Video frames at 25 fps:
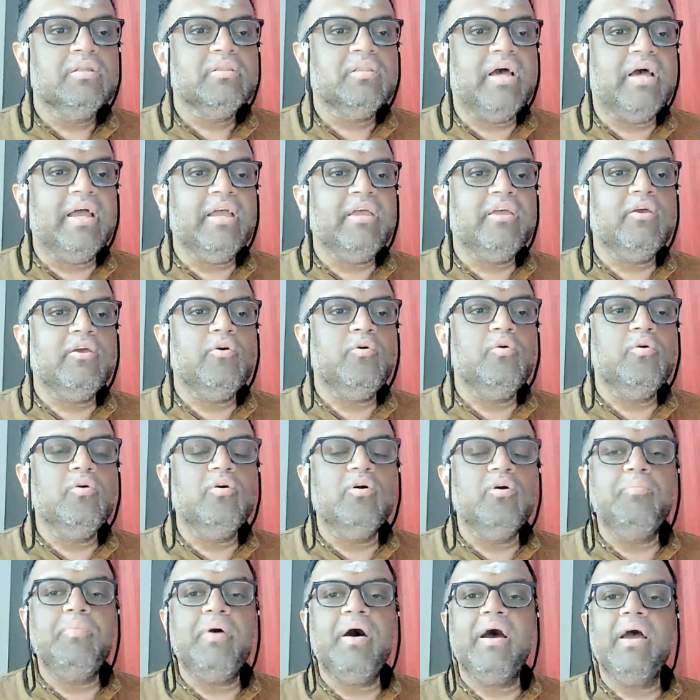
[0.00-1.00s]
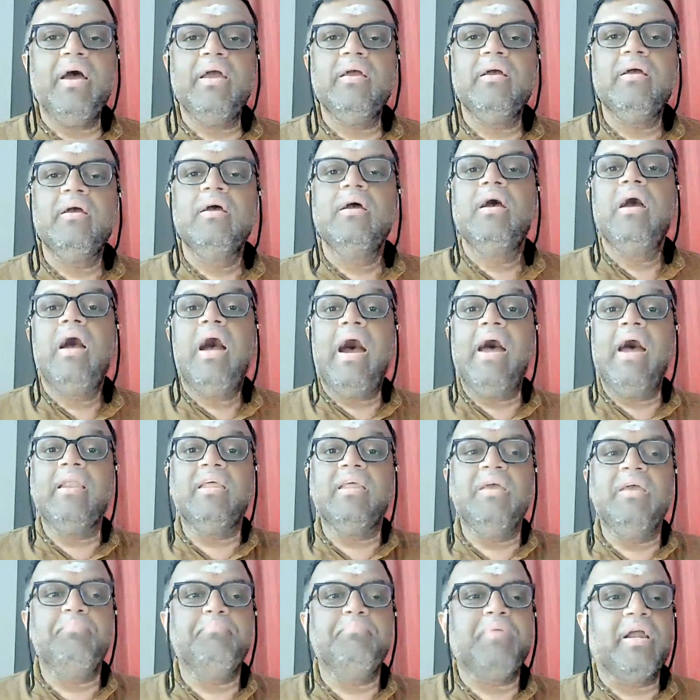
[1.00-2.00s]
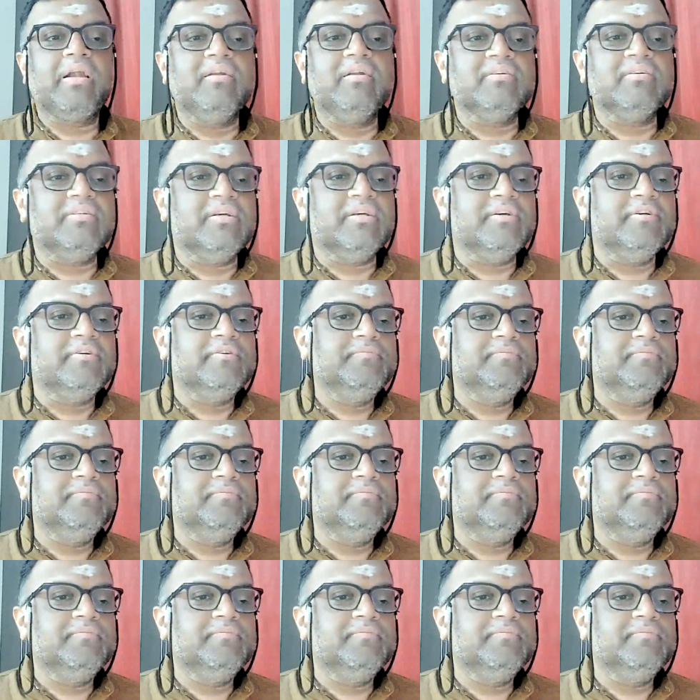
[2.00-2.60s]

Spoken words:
Thank you. Goodbye, and keep practicing.